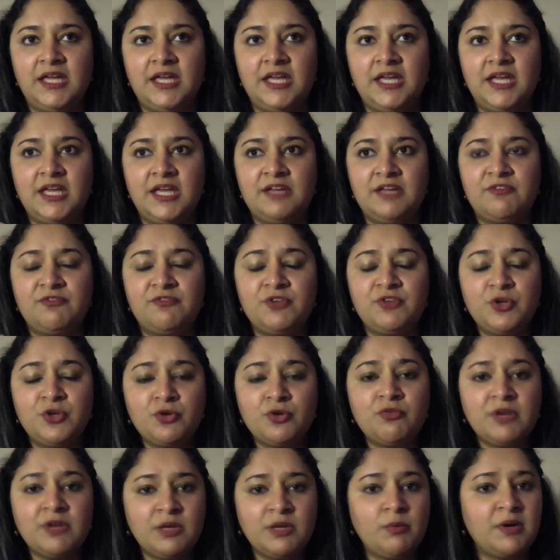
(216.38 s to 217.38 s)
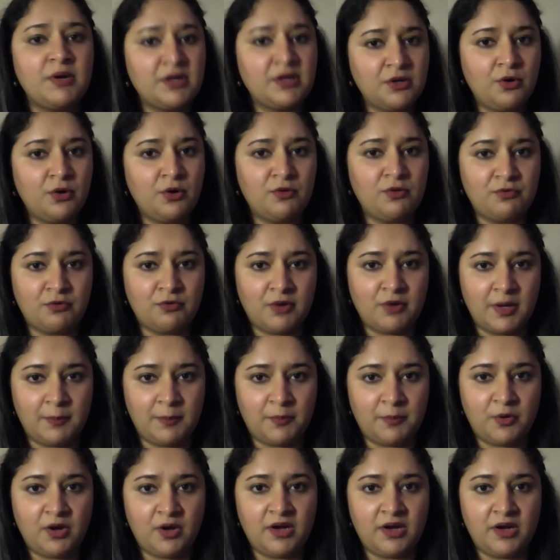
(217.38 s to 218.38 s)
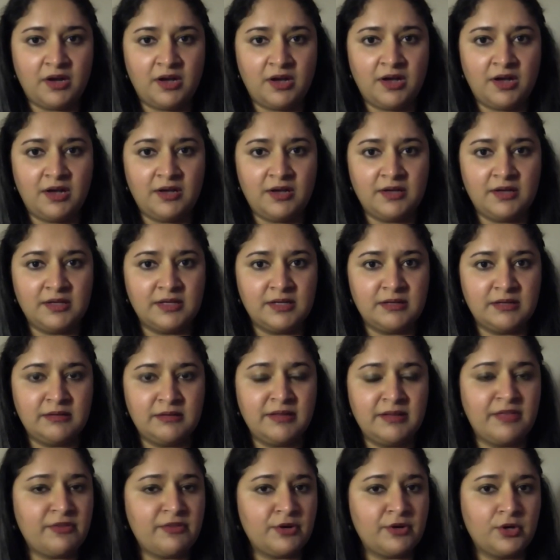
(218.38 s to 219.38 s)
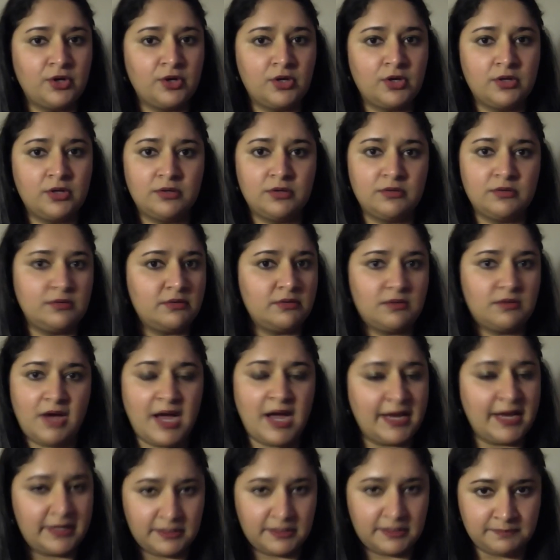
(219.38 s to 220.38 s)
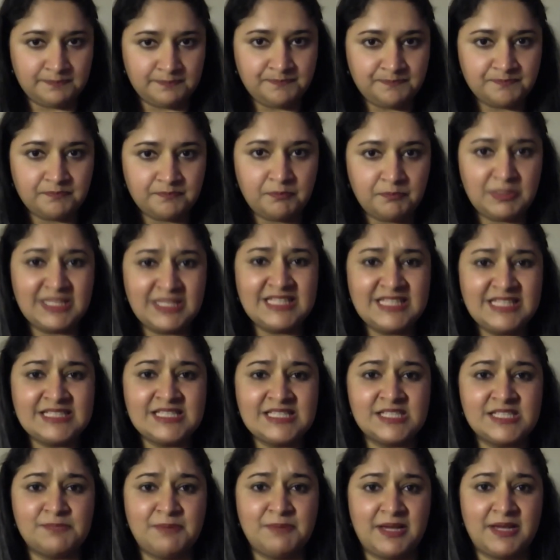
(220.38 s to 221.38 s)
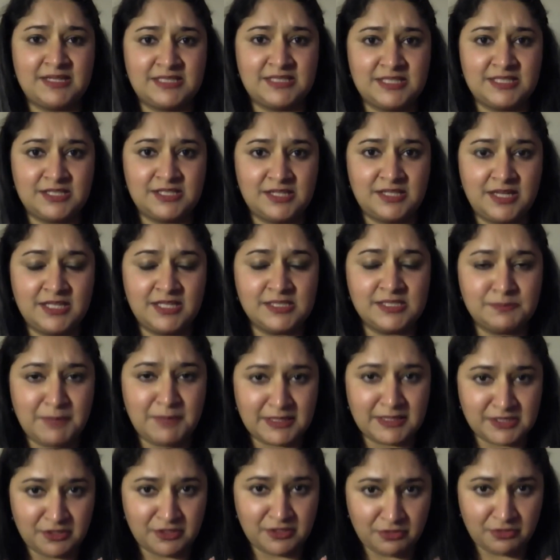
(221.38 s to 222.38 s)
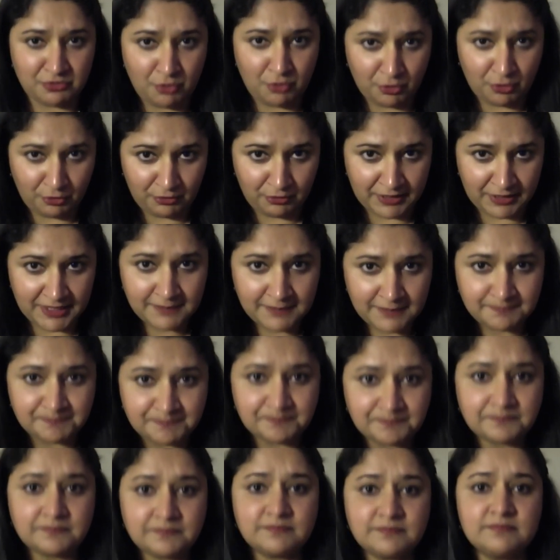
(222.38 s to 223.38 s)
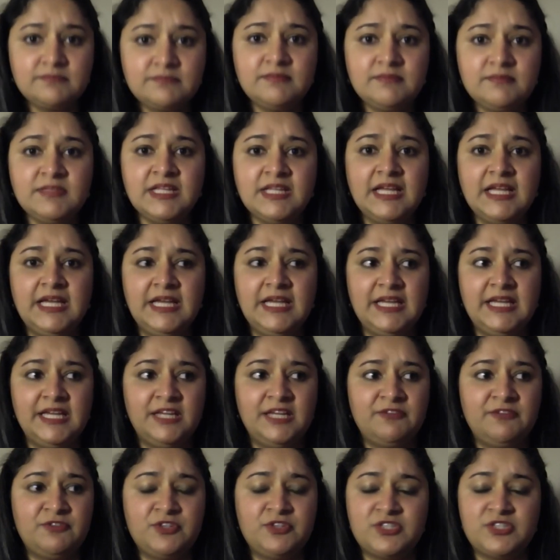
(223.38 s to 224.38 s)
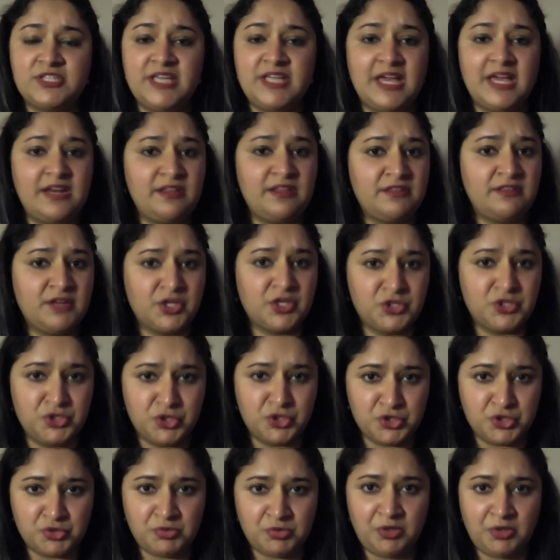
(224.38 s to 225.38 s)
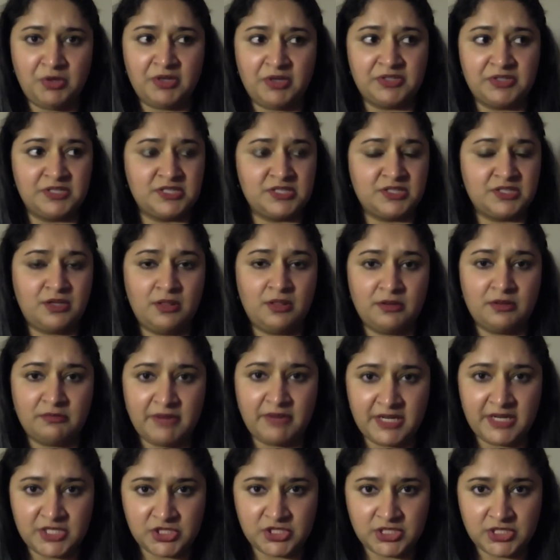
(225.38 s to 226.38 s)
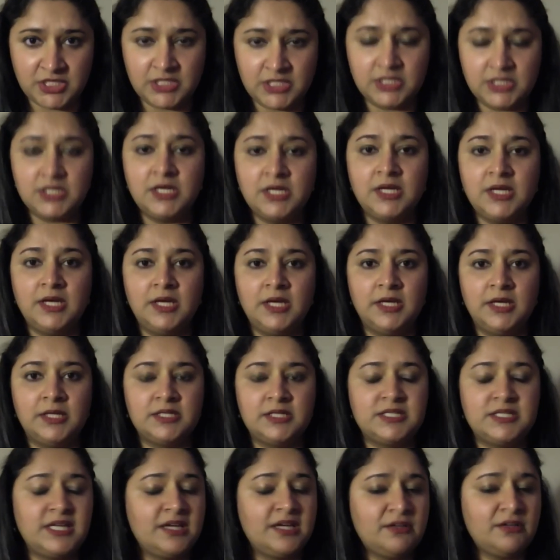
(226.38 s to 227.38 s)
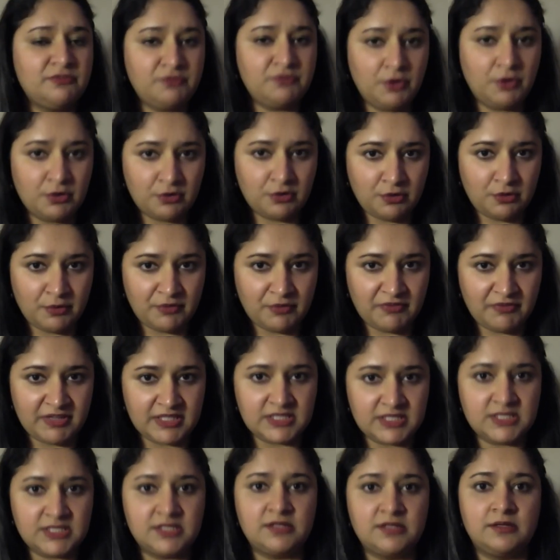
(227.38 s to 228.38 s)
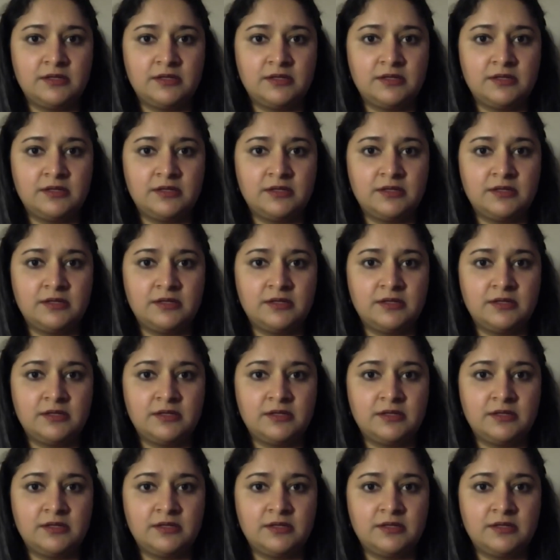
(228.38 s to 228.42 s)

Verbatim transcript: if you really want to go for a Prada leather item, please inspect it inspect it thoroughly. If you see anything unusual or discoloration, take a photo of it,